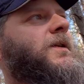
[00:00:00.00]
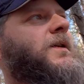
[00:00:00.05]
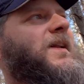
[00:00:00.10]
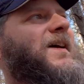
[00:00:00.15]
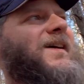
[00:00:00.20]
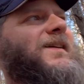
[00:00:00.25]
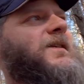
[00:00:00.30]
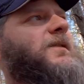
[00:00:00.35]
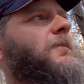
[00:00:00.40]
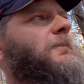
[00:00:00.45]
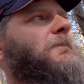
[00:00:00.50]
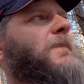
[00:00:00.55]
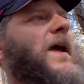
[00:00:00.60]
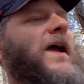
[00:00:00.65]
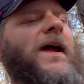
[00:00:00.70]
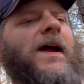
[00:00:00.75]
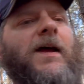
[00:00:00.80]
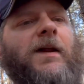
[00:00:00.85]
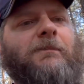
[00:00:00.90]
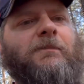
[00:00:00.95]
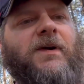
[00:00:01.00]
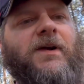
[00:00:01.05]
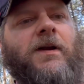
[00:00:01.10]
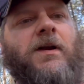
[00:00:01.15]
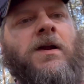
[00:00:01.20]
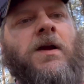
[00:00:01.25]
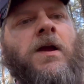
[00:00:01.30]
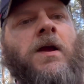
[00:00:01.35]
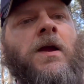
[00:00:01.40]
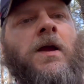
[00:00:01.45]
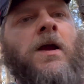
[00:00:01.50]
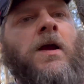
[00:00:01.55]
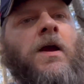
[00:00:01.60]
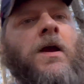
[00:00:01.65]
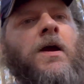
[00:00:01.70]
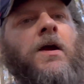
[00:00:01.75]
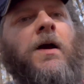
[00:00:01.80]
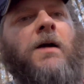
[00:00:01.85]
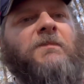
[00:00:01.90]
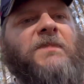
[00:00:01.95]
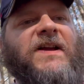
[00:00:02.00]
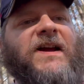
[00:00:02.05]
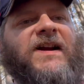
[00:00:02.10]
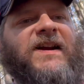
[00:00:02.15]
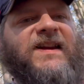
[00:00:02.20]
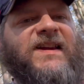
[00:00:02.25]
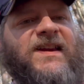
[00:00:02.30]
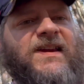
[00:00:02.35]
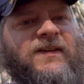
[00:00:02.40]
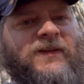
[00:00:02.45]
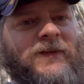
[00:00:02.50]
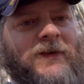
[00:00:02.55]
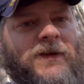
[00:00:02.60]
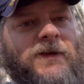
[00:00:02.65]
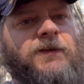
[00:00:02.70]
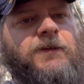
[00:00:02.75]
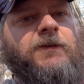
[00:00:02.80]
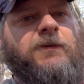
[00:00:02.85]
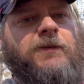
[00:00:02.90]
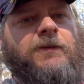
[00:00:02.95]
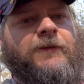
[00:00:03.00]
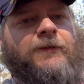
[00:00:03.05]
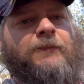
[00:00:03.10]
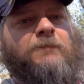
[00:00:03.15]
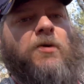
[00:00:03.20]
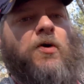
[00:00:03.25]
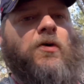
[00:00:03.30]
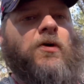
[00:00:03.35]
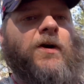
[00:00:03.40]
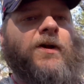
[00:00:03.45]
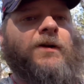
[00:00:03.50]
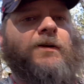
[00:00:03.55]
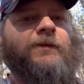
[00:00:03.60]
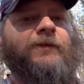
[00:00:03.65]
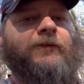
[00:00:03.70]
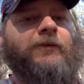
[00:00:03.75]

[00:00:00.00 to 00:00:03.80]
Not bad, but I'm kind of easing into it this morning.